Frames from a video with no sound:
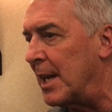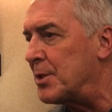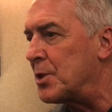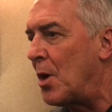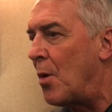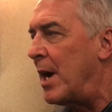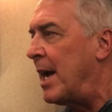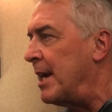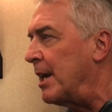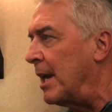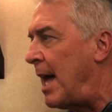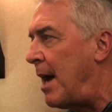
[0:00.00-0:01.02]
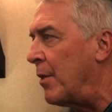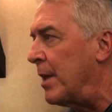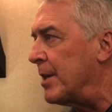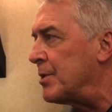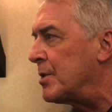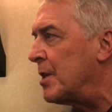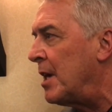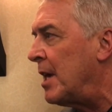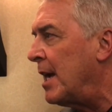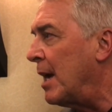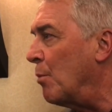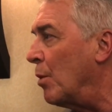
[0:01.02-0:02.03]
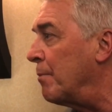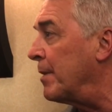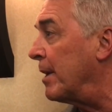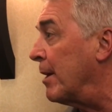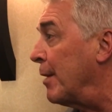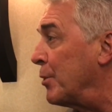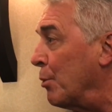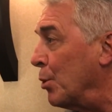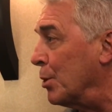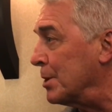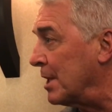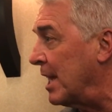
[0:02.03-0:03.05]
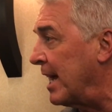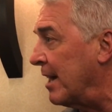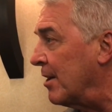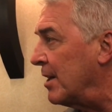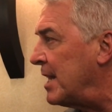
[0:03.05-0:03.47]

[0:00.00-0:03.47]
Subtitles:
let's go ahead and allow this, and we'll figure out the rules later.